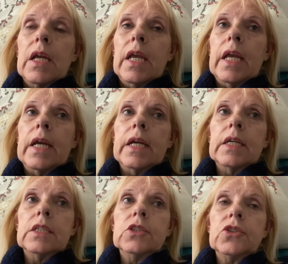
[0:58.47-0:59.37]

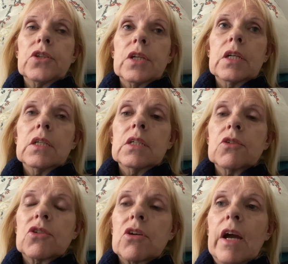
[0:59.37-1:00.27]
and
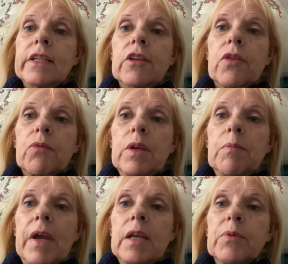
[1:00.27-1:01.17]
signed three
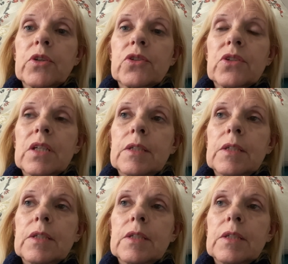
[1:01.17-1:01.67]
papers,